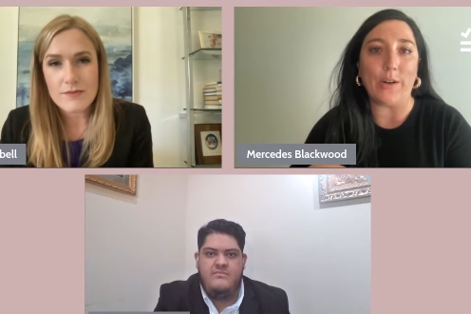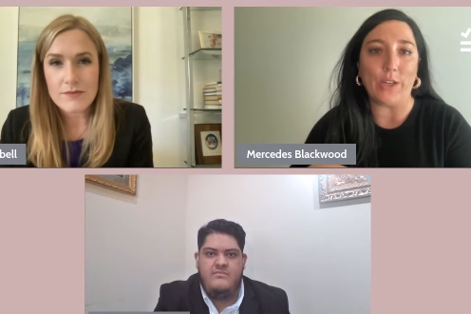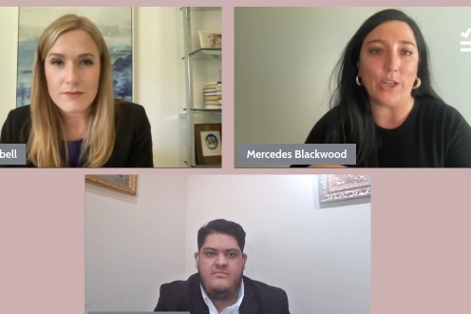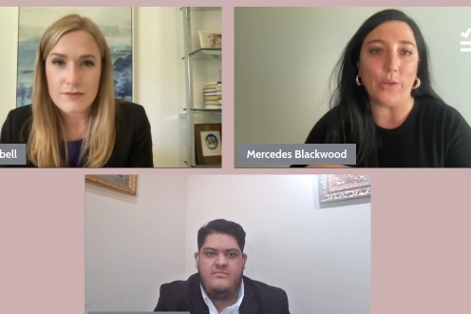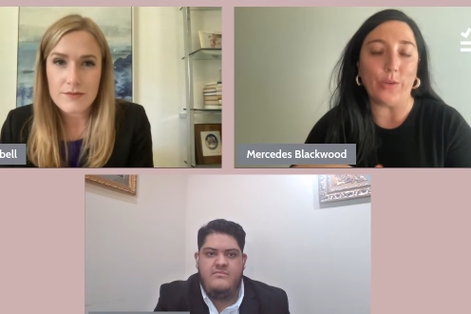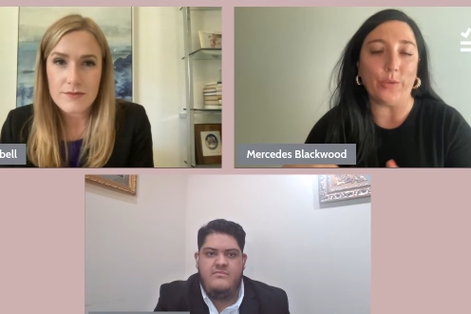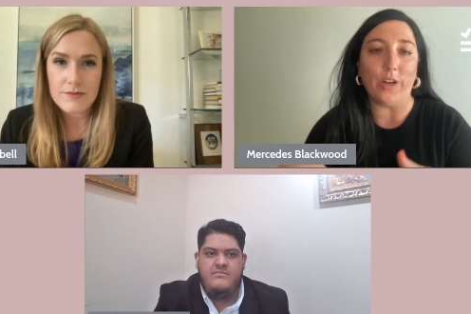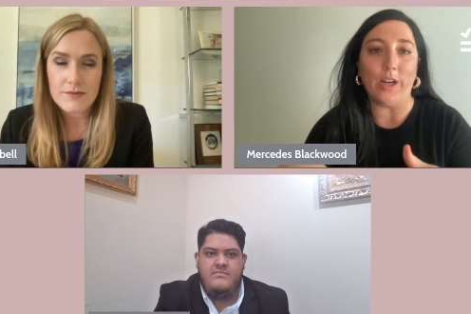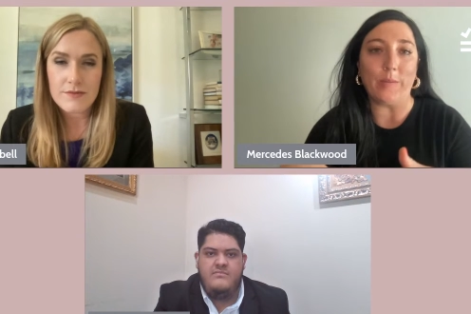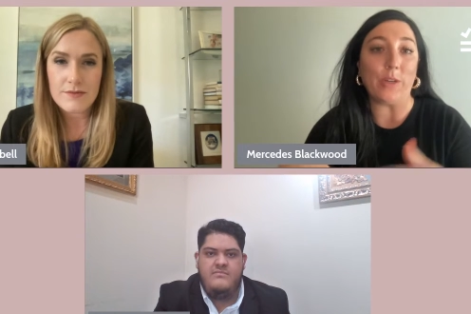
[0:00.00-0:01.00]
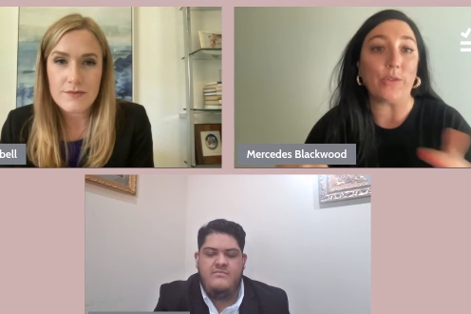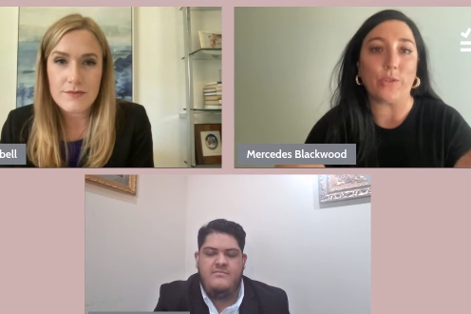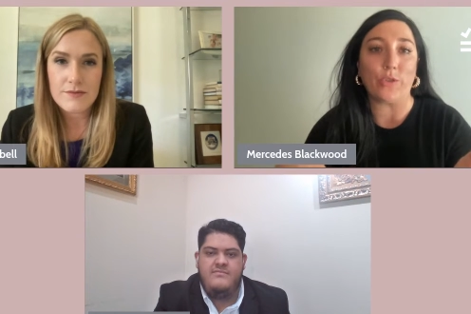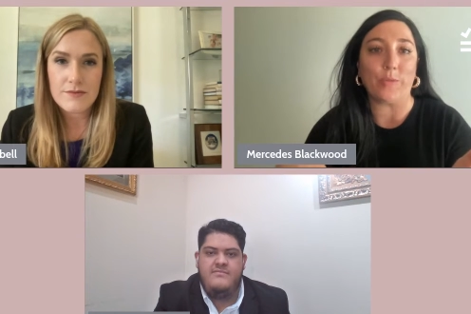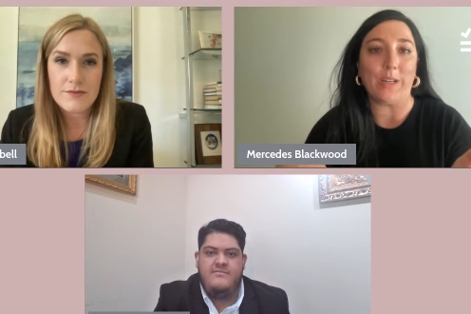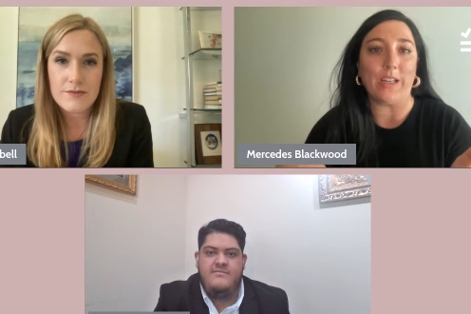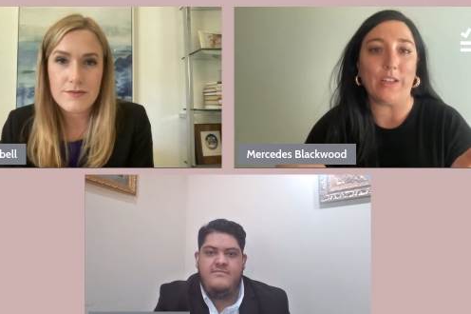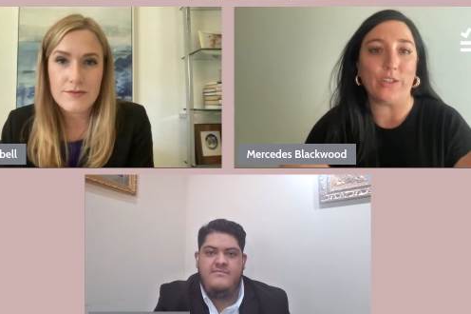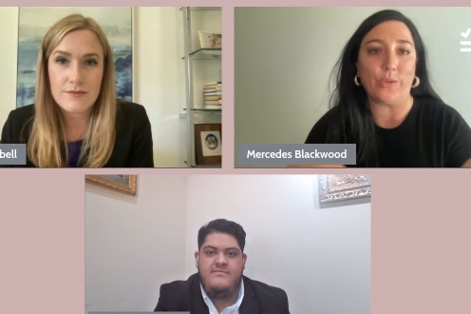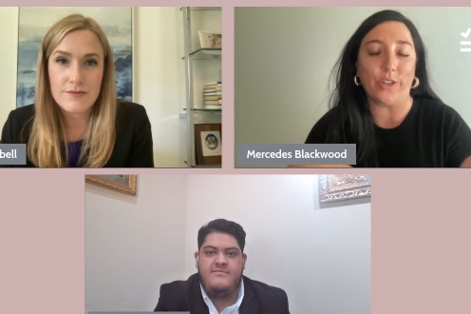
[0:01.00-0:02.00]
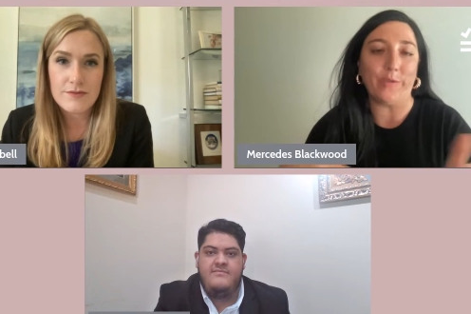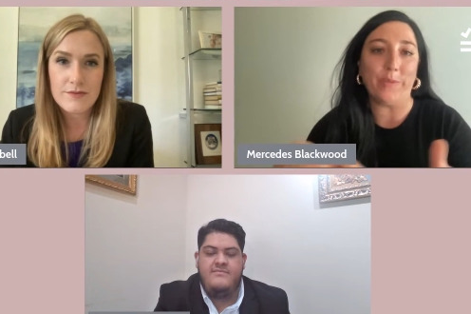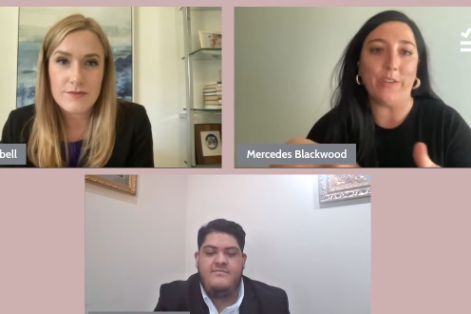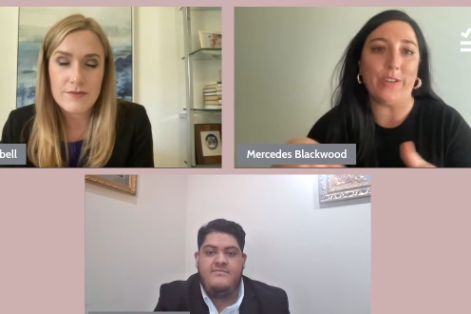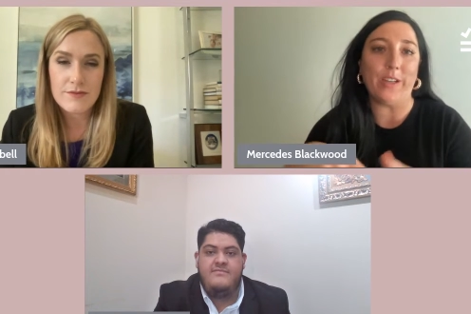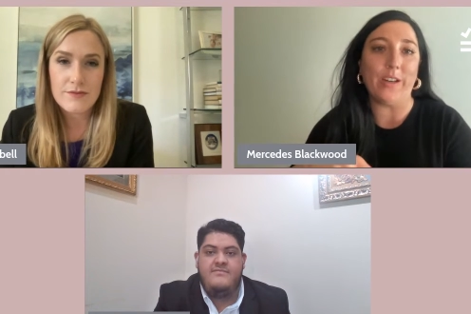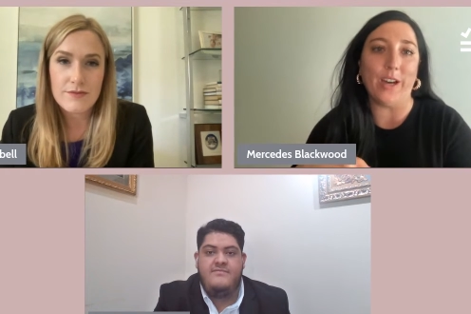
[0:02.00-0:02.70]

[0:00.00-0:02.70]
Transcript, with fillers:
Speaker 1: how you um, use social media to sort of pivot